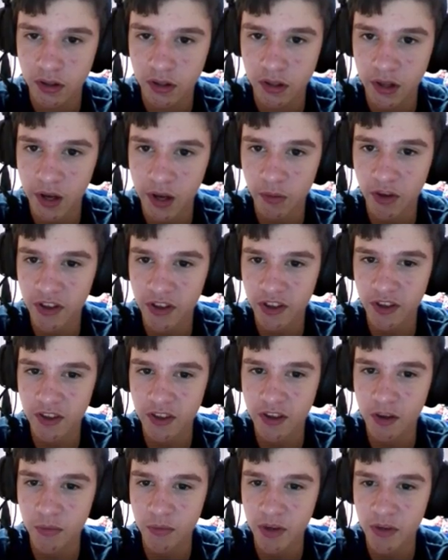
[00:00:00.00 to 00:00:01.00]
I'm guessing it's
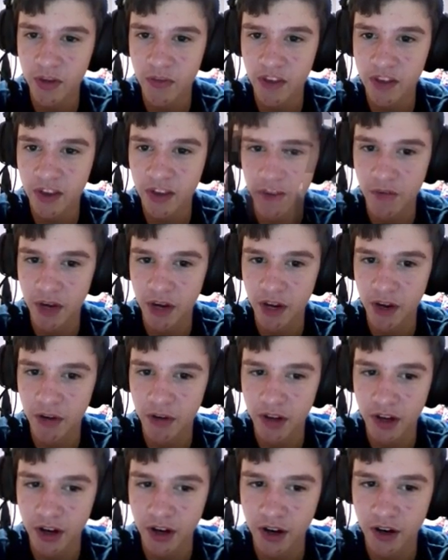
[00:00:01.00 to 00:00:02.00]
gonna make me save, but I don't
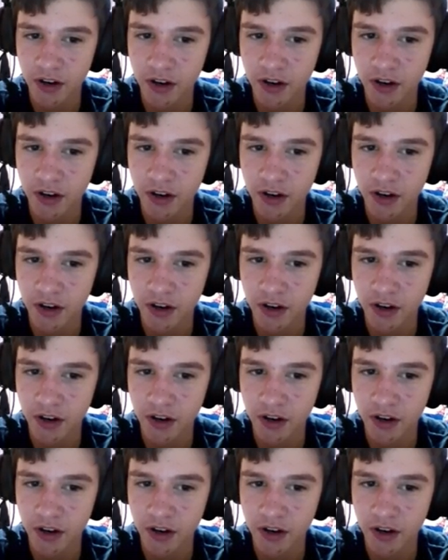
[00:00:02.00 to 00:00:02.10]
care.